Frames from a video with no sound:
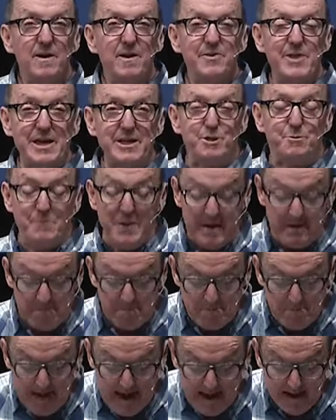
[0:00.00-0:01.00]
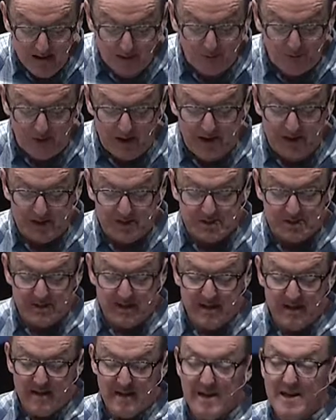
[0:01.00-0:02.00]
that's being manifest
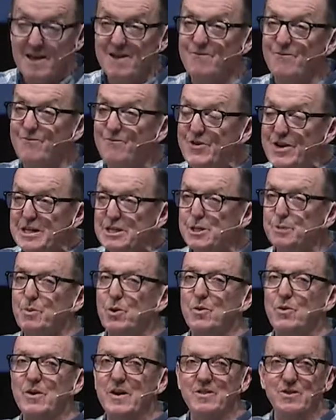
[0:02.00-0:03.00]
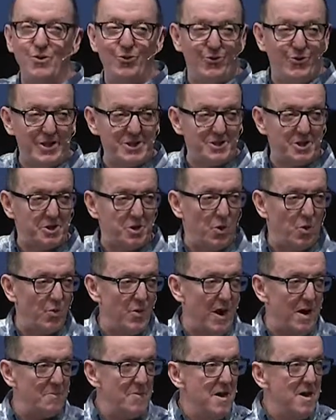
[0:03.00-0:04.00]
and visible in the physical
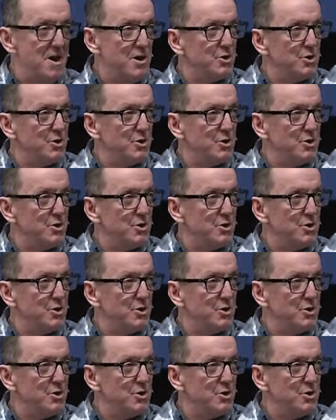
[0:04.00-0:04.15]
realm.